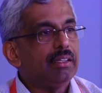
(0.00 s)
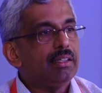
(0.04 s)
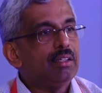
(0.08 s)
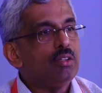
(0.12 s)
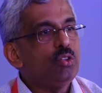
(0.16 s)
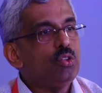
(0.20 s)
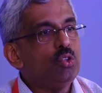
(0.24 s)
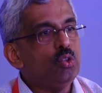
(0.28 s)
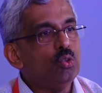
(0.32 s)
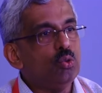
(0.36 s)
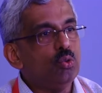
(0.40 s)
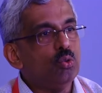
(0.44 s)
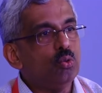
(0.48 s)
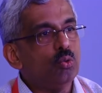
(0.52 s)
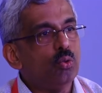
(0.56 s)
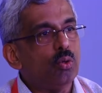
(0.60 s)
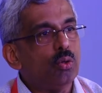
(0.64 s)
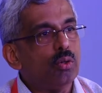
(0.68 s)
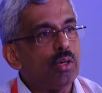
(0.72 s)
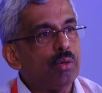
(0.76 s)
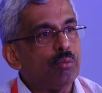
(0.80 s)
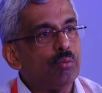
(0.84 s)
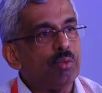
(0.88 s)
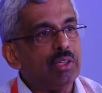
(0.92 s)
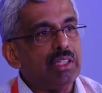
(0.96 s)
you
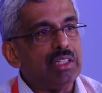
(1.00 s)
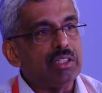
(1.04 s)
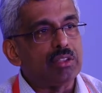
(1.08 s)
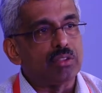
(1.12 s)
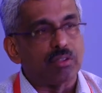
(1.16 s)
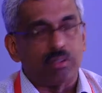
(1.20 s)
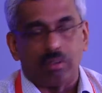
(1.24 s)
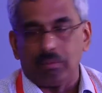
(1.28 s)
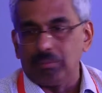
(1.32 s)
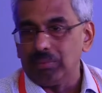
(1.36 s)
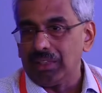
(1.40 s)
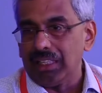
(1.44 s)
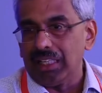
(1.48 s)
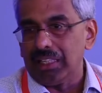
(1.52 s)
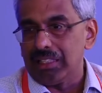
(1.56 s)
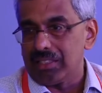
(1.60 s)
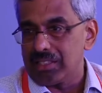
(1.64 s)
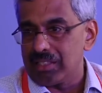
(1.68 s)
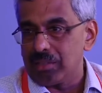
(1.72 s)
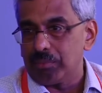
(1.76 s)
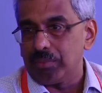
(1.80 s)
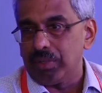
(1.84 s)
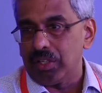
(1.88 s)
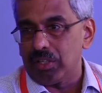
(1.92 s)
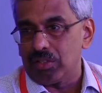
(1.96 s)
will thrombolize
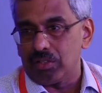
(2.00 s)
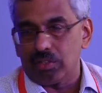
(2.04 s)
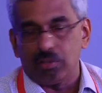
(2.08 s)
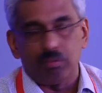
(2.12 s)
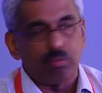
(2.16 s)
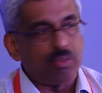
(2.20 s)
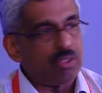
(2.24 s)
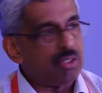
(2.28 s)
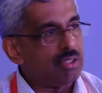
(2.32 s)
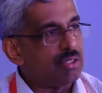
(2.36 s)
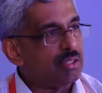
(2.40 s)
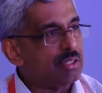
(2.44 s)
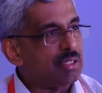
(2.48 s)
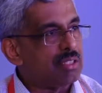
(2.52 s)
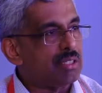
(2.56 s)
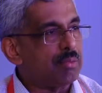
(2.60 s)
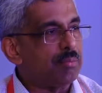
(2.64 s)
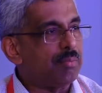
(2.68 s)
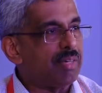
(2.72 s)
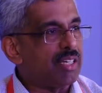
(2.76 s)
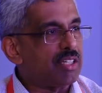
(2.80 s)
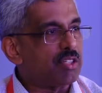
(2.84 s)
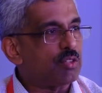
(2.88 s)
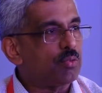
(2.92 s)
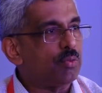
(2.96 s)
the patient, which is the
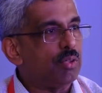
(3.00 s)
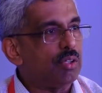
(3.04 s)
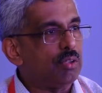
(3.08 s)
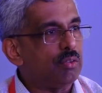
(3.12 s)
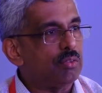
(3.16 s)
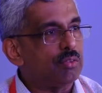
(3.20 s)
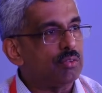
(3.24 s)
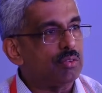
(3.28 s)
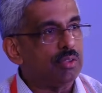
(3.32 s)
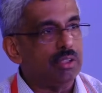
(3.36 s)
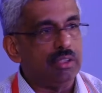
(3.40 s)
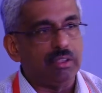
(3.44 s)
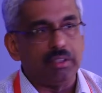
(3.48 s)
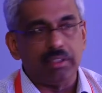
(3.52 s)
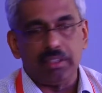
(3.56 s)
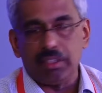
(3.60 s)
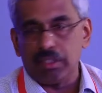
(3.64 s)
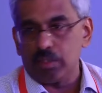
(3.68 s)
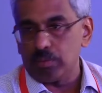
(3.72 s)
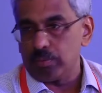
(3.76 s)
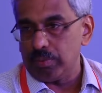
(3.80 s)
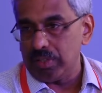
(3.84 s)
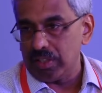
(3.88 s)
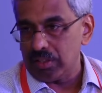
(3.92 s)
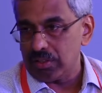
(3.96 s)
best way to treat
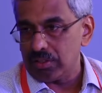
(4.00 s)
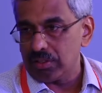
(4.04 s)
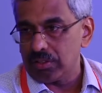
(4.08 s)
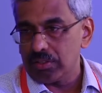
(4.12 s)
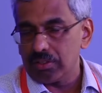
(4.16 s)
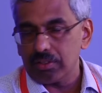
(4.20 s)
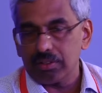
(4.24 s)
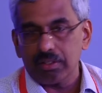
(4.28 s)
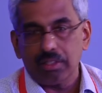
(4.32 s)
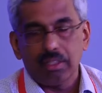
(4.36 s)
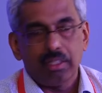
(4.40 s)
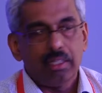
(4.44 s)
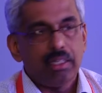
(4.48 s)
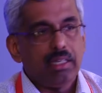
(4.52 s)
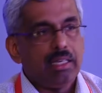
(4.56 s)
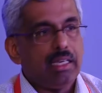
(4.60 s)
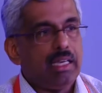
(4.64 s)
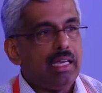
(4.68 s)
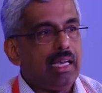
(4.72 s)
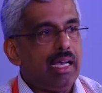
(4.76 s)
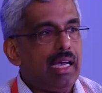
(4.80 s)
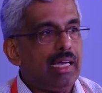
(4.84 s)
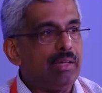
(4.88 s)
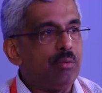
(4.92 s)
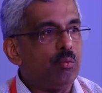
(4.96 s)
these patients.
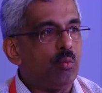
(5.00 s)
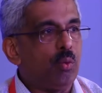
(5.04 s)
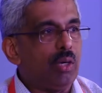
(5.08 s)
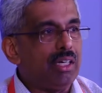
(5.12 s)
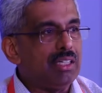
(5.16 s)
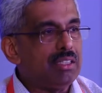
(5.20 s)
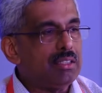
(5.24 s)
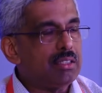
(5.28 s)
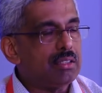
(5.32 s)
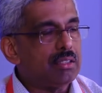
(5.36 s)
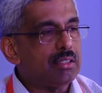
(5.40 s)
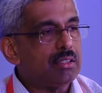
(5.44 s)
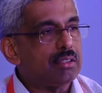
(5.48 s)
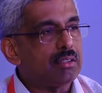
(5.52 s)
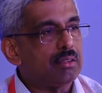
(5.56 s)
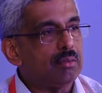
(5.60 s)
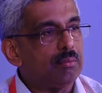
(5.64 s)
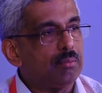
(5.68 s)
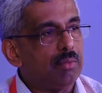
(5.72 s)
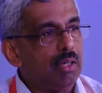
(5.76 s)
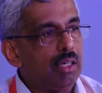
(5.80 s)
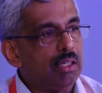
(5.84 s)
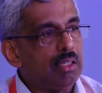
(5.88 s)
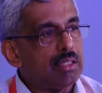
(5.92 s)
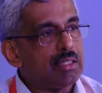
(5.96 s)
And once the
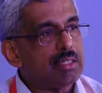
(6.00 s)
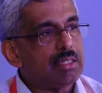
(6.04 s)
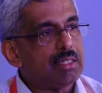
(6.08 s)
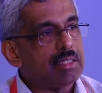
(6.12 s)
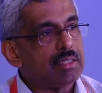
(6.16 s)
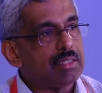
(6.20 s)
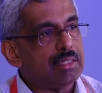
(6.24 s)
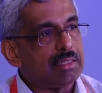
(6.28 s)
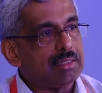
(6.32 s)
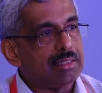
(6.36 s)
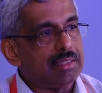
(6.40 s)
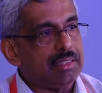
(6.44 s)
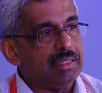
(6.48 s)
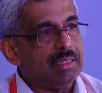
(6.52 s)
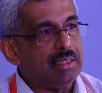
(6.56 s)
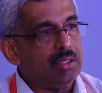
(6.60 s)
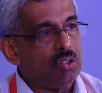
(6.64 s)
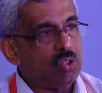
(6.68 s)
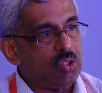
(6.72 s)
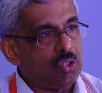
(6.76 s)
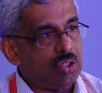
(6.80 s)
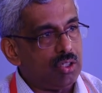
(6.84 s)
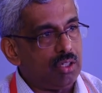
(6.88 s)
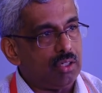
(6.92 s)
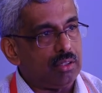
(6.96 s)
thrombolysis is
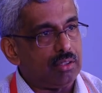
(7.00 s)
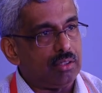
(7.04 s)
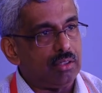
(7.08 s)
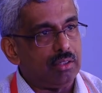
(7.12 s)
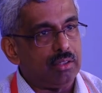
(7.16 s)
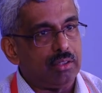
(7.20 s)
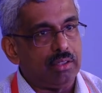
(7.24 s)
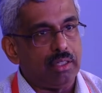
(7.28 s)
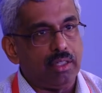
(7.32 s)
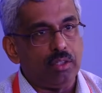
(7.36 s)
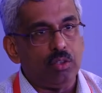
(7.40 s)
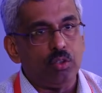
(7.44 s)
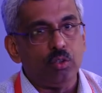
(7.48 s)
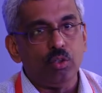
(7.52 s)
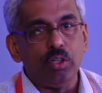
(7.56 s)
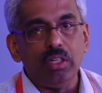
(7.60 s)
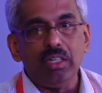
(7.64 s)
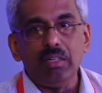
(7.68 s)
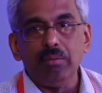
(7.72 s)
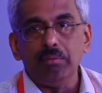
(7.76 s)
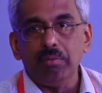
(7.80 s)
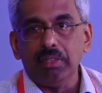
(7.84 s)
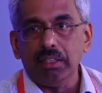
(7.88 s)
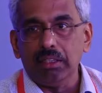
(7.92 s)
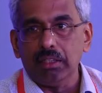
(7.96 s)
initiated, then you
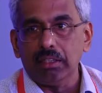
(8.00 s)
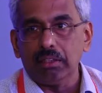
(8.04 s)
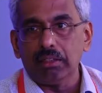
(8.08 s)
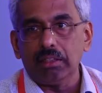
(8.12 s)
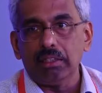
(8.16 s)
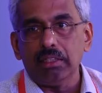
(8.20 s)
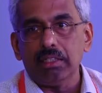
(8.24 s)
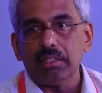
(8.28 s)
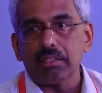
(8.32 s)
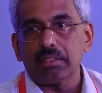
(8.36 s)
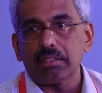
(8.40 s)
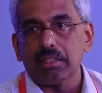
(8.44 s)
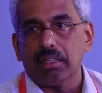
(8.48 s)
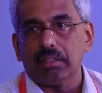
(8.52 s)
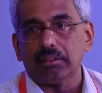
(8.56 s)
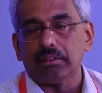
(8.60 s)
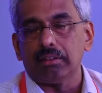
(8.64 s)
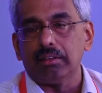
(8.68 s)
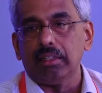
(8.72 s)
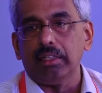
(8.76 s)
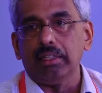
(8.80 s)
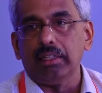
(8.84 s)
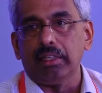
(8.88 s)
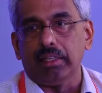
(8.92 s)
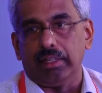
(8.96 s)
immediately start
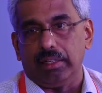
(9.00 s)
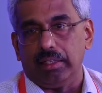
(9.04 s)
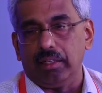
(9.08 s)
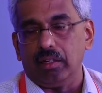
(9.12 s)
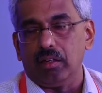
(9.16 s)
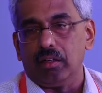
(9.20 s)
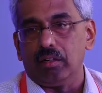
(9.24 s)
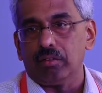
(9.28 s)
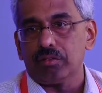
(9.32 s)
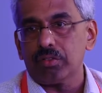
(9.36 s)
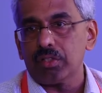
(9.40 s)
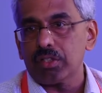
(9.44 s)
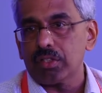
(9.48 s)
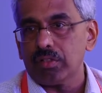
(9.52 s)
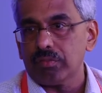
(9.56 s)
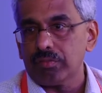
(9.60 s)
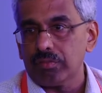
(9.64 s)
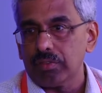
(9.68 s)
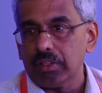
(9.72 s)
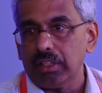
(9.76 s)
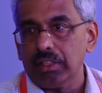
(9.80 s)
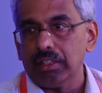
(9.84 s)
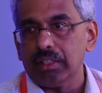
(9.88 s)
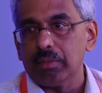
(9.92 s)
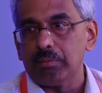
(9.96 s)
thinking of
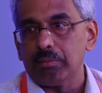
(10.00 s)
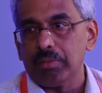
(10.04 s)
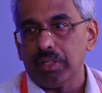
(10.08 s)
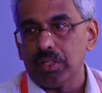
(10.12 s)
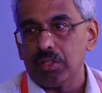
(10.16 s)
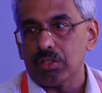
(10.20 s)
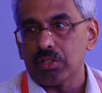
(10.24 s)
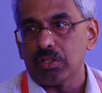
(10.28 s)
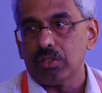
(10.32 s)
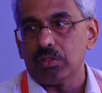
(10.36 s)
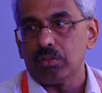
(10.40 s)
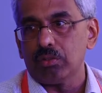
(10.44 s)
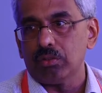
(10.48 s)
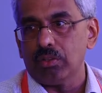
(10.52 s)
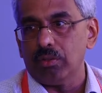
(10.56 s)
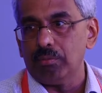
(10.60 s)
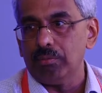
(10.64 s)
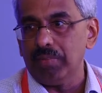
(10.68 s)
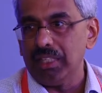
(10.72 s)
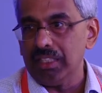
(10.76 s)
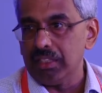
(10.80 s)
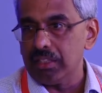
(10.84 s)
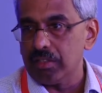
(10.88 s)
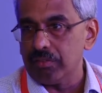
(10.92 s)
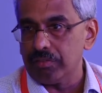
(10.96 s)
shifting the patient to a
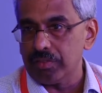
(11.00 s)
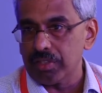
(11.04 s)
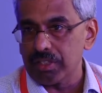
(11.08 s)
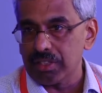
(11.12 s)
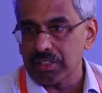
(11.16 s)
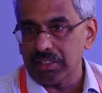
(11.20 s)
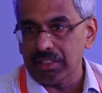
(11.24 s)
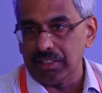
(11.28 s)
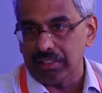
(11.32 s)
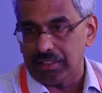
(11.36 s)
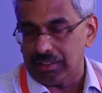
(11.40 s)
major facility.